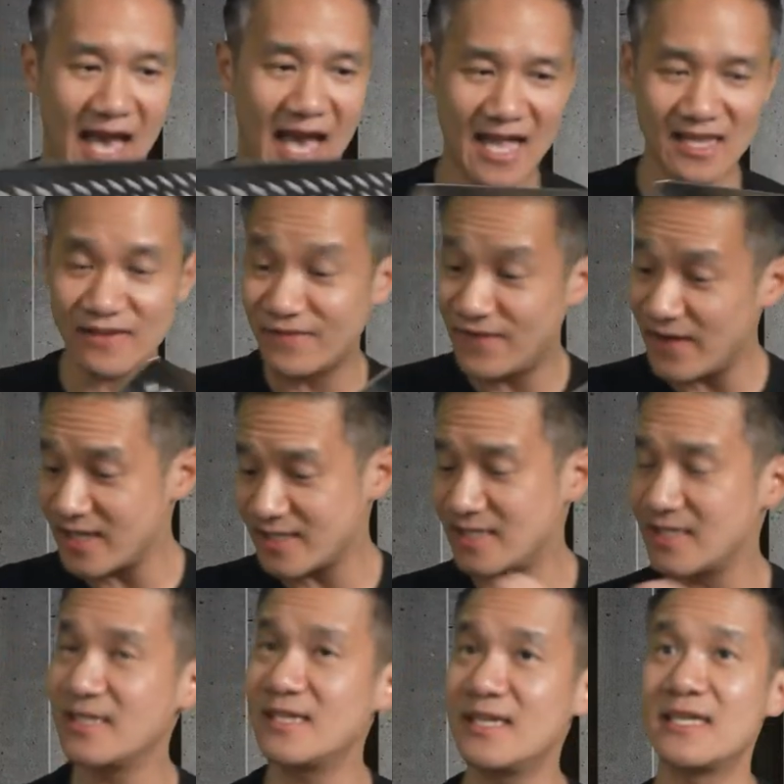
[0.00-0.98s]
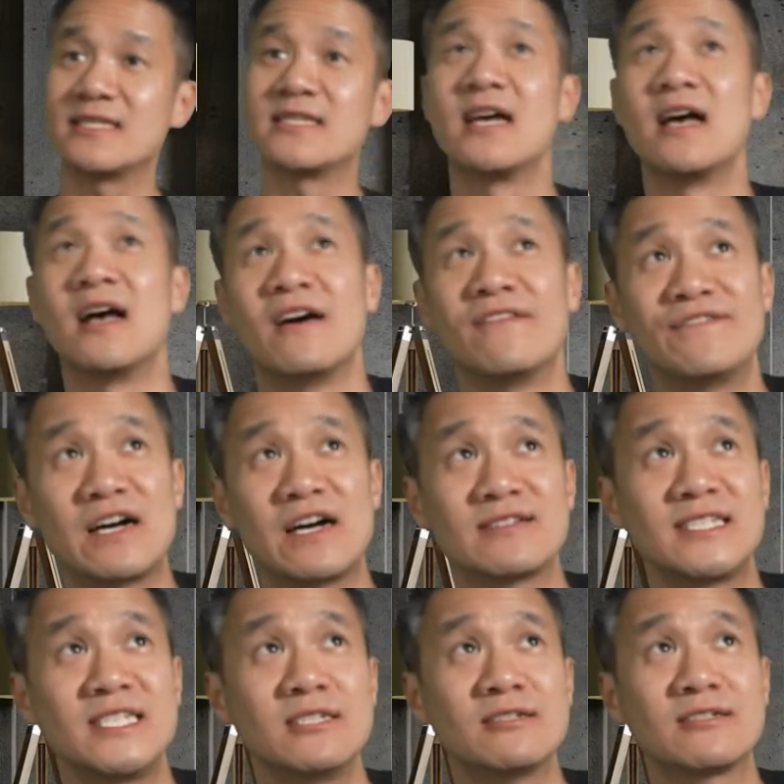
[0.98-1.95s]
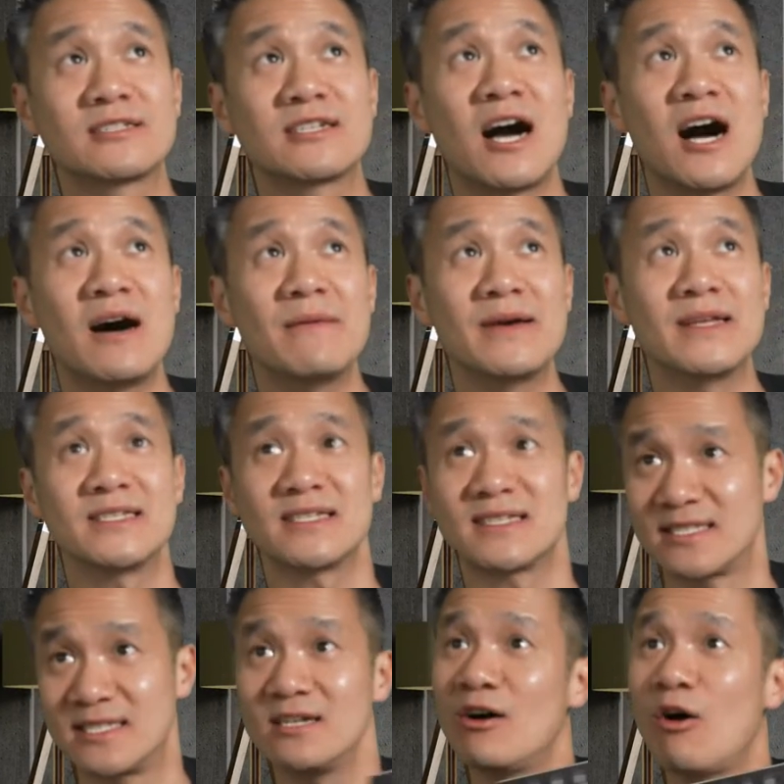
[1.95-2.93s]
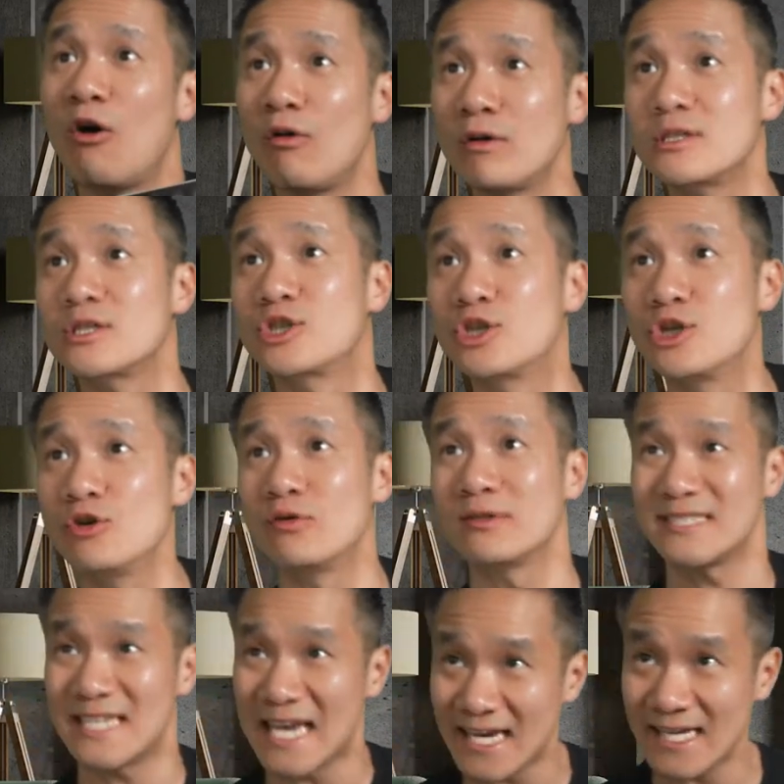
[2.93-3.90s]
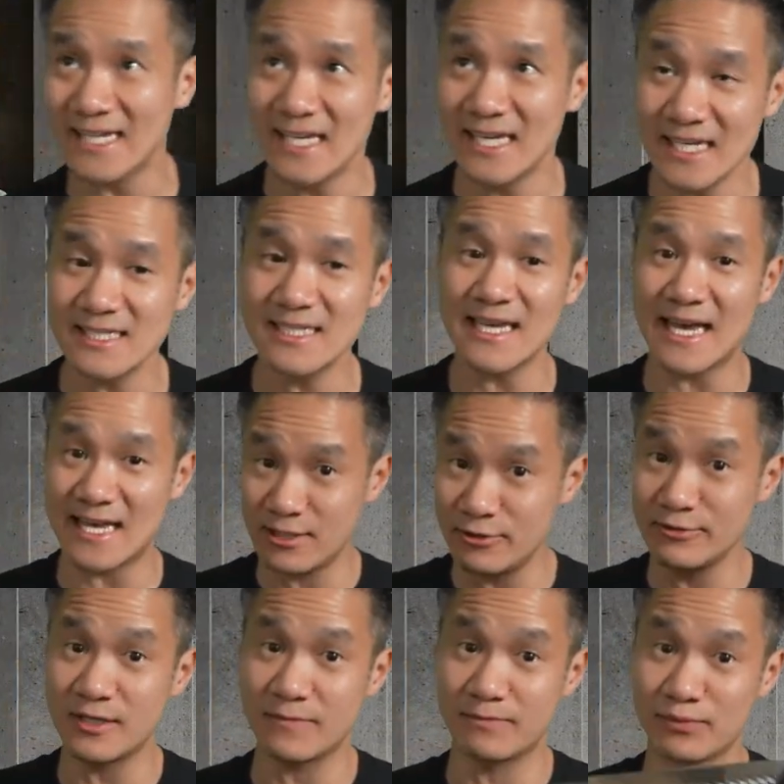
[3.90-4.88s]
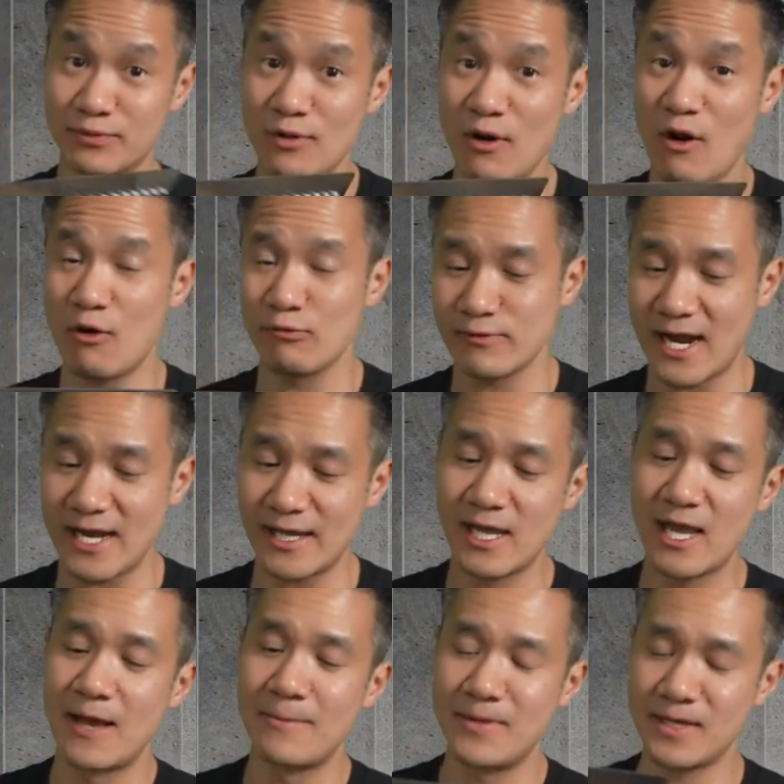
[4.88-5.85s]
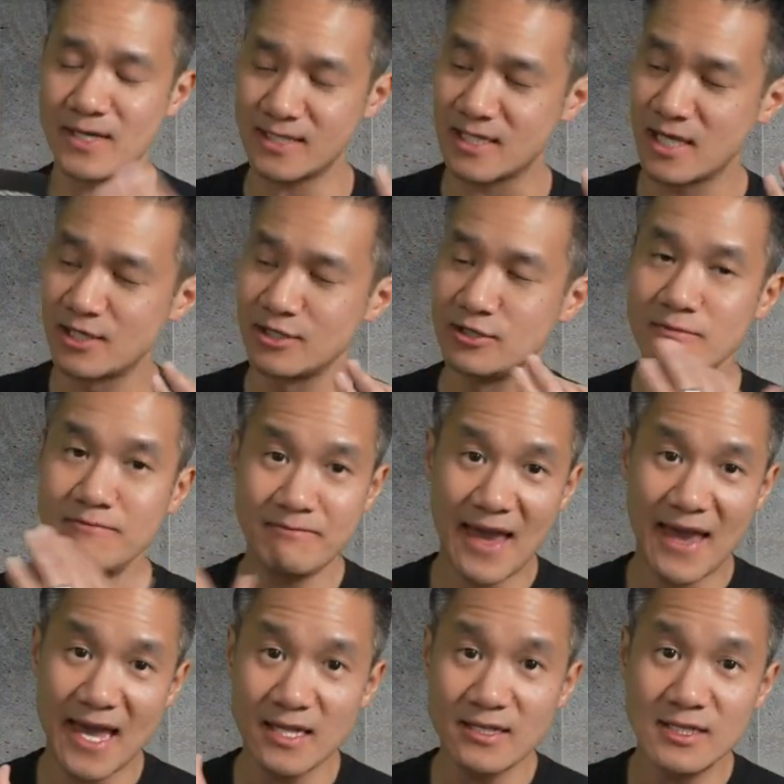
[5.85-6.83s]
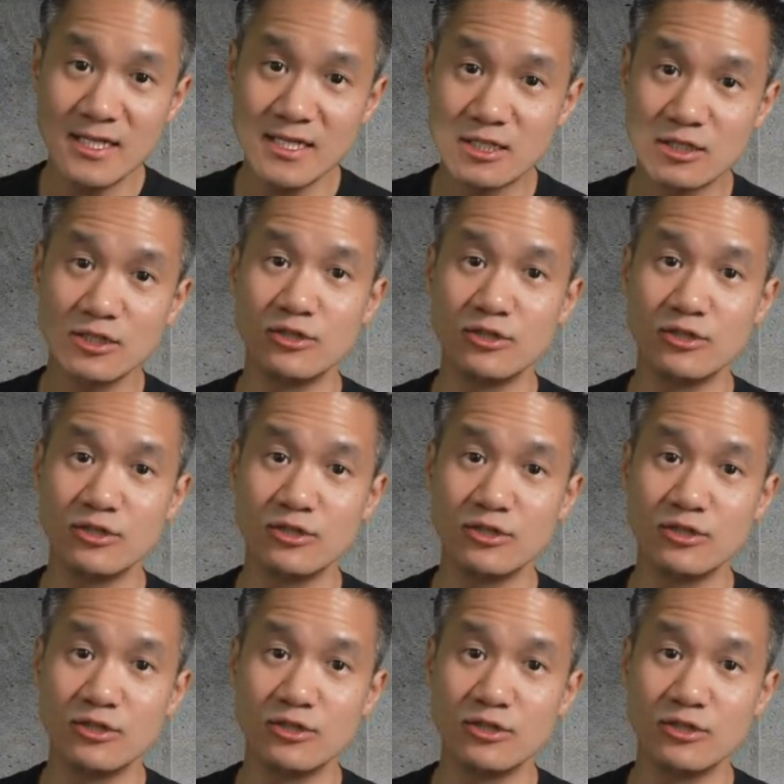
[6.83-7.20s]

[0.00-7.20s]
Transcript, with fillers: And the funny thing is, Faustino's comment still holds true. Take it easy and use a pro, right? Because you may need to